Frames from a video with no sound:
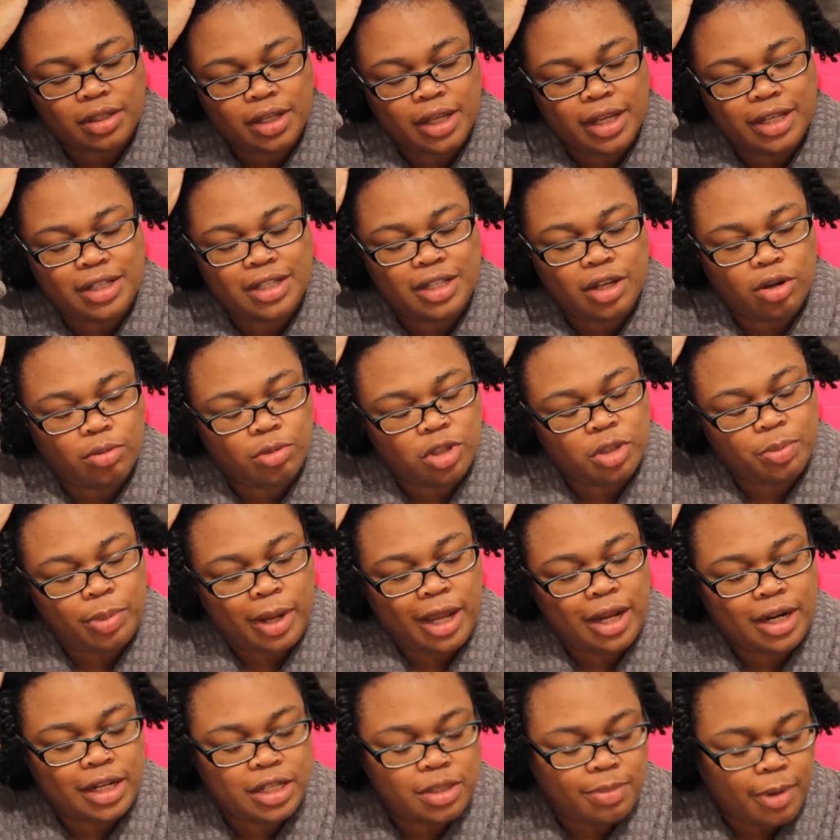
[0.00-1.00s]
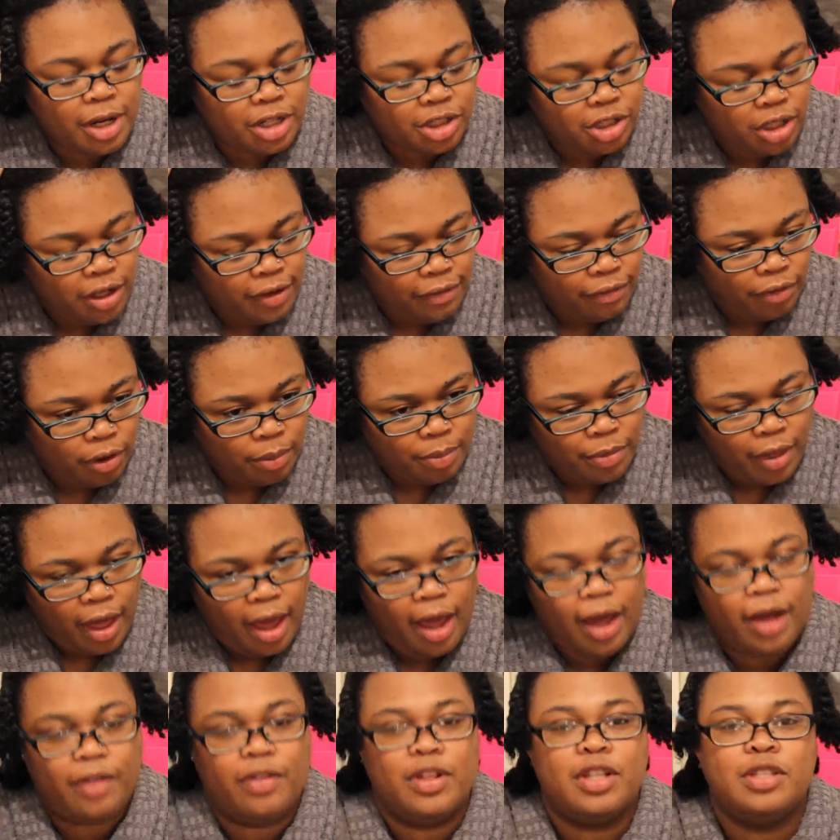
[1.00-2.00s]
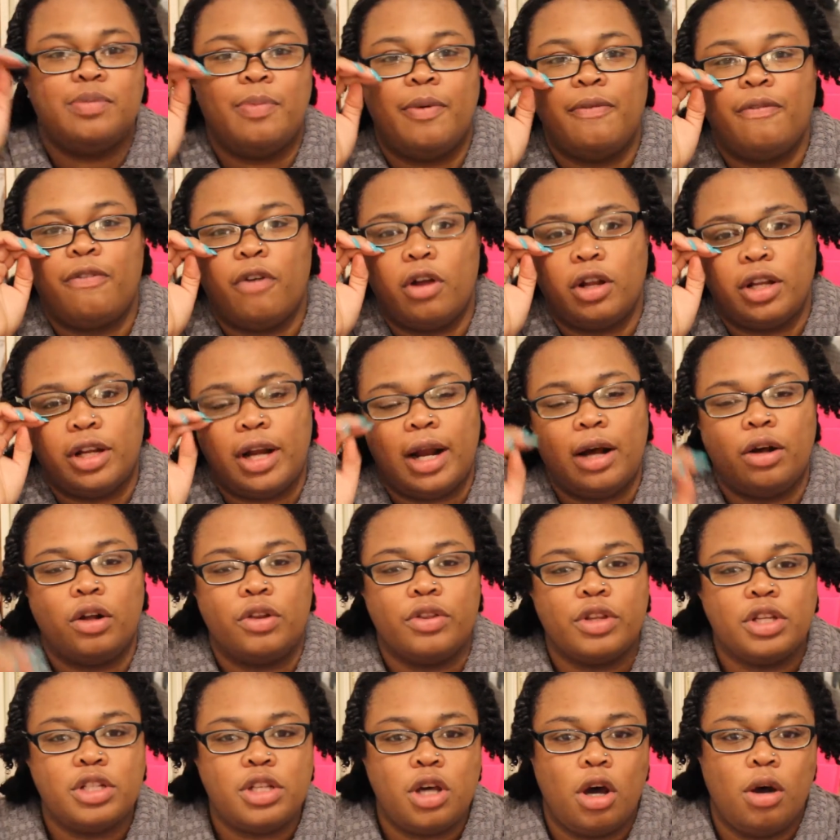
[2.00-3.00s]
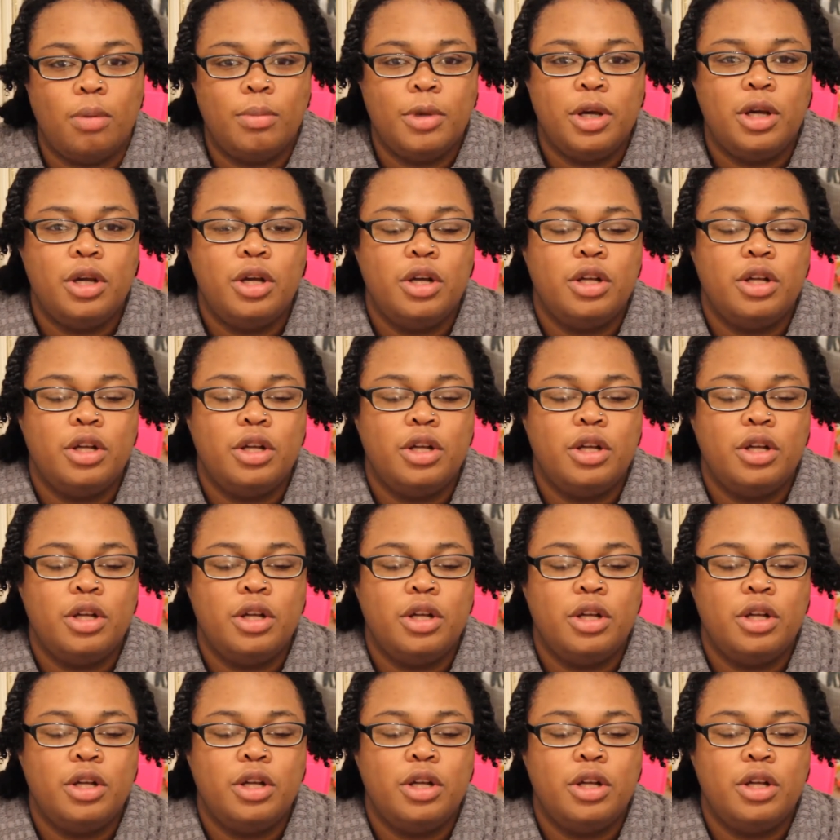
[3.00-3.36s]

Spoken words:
in so much pain, especially from the hair that's been falling out on the top.